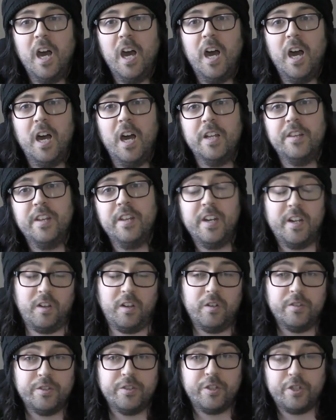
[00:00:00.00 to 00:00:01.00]
and then I
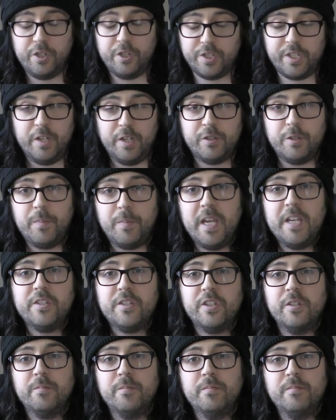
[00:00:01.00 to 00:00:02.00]
learned just how to
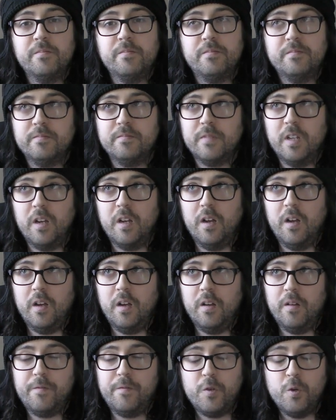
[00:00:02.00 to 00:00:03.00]
base them
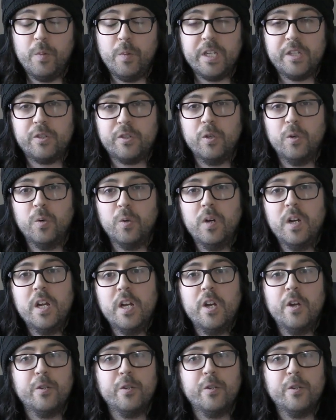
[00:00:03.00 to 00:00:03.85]
a few weeks ago.